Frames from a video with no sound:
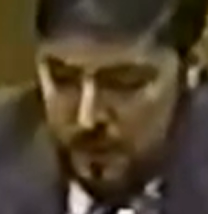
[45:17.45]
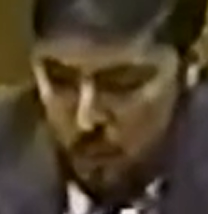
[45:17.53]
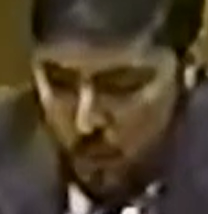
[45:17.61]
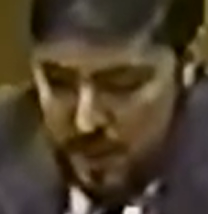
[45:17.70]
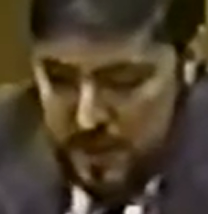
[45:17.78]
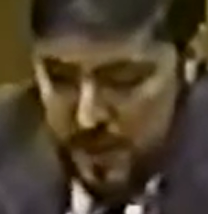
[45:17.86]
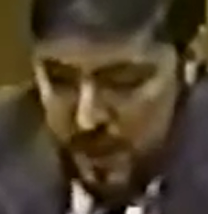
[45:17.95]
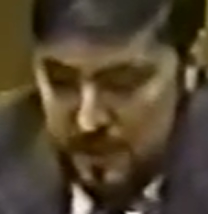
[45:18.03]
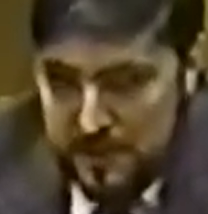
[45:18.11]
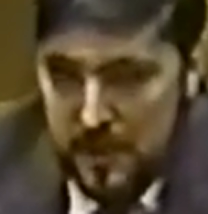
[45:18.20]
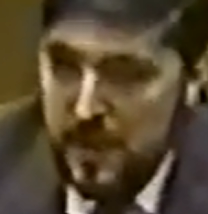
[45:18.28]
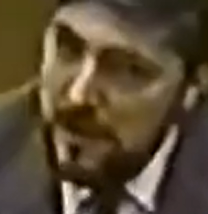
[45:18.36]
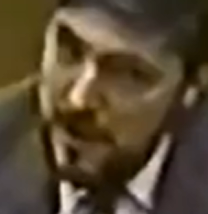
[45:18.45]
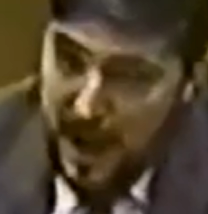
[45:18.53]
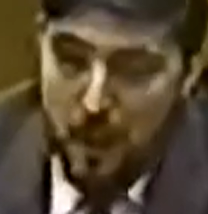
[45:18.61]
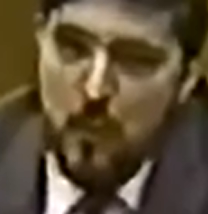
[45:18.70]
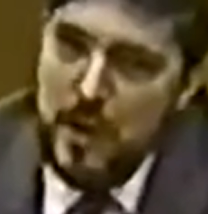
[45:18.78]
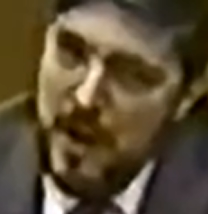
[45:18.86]
get into the White House.
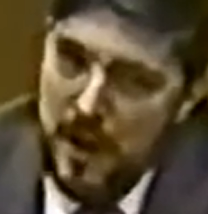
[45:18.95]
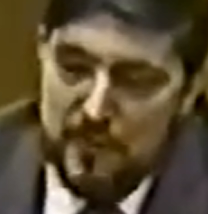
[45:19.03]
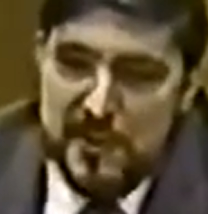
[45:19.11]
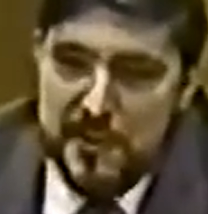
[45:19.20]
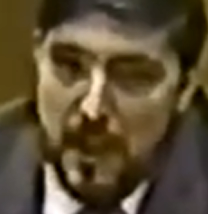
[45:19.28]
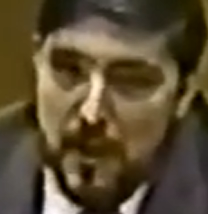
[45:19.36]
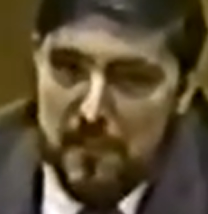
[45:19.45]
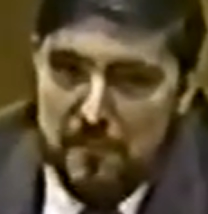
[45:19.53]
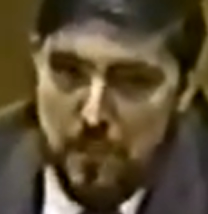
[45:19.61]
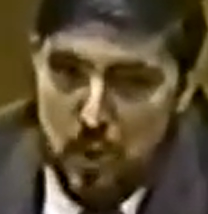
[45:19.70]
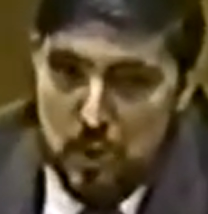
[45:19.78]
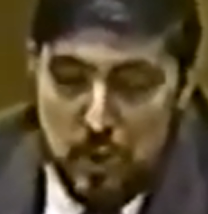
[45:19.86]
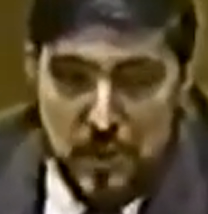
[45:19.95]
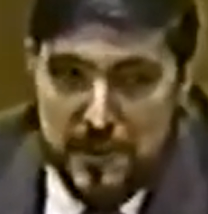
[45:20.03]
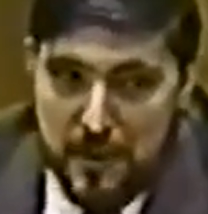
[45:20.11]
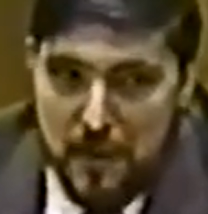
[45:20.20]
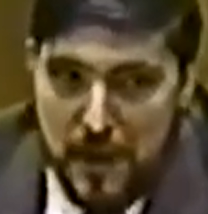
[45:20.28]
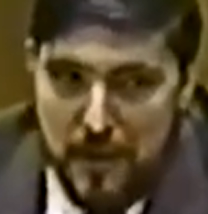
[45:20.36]
Now we have son of Bush
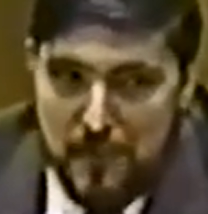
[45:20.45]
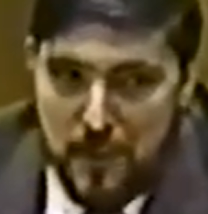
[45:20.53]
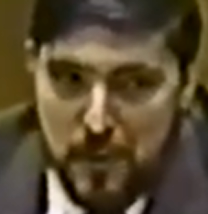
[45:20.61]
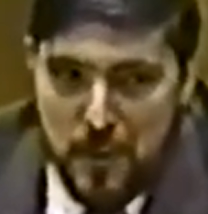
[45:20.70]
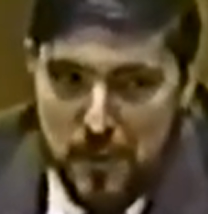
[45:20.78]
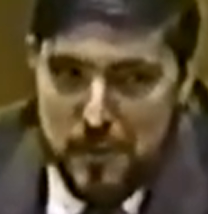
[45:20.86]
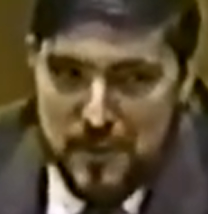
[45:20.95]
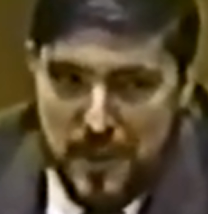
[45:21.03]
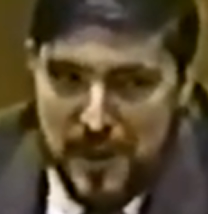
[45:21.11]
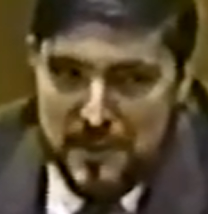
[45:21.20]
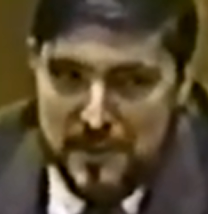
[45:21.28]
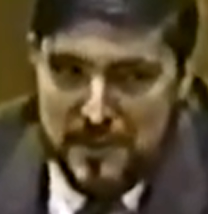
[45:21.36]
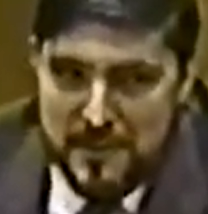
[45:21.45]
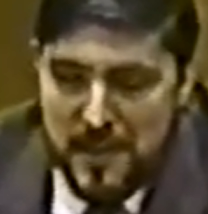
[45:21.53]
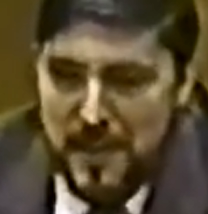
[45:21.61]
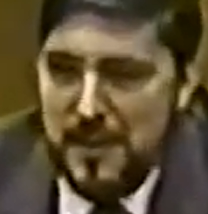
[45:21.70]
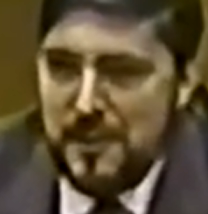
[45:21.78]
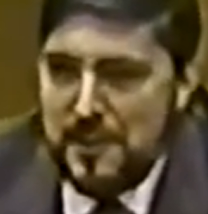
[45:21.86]
as our governor here in Texas,
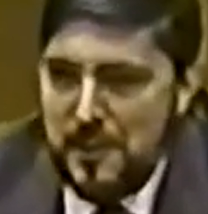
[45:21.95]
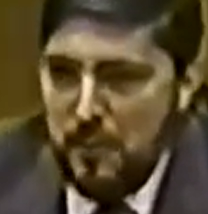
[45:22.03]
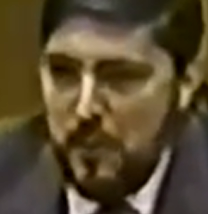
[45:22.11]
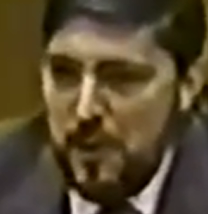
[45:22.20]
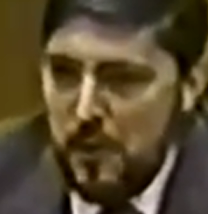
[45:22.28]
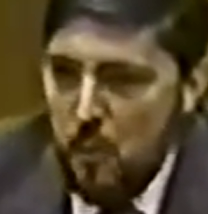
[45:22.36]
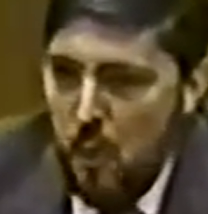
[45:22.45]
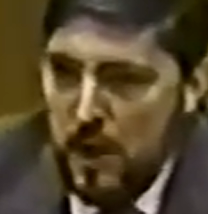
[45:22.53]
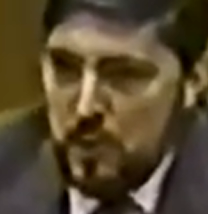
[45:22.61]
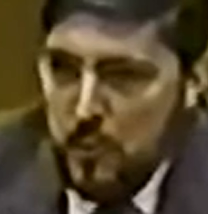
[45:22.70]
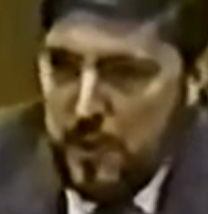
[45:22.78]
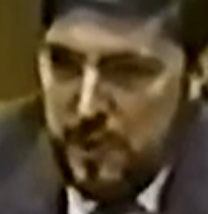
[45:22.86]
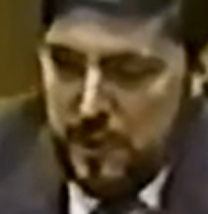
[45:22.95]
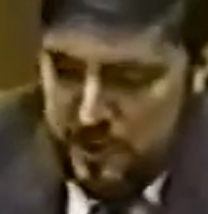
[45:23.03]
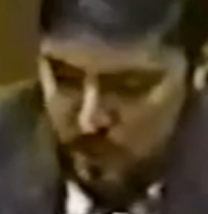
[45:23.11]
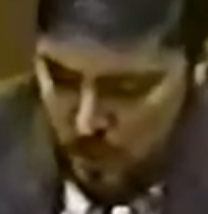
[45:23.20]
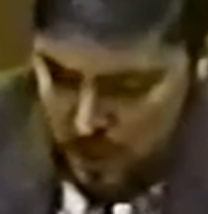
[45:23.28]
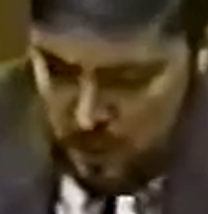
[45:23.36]
so we can watch what
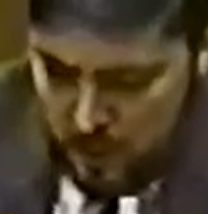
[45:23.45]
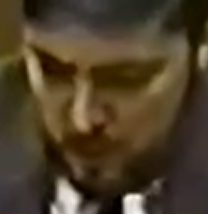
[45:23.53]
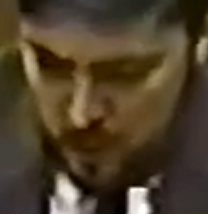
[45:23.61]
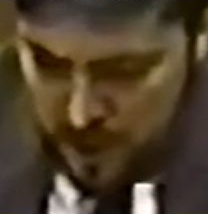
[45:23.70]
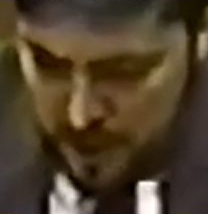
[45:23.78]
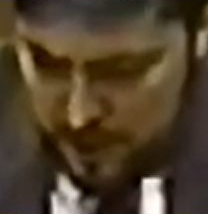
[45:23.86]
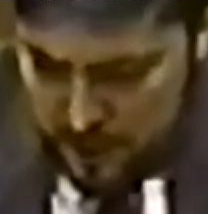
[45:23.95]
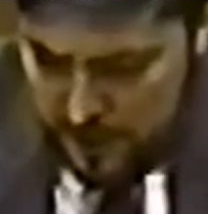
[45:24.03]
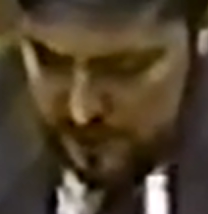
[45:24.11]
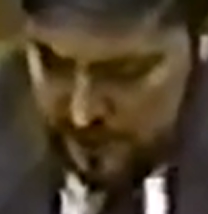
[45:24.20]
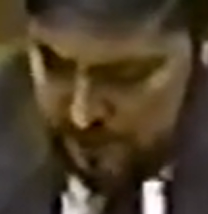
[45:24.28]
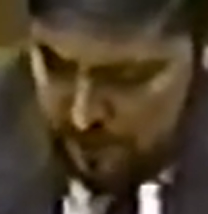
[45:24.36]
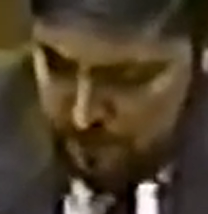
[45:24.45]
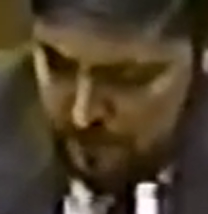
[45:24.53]
he's going to do with atheists.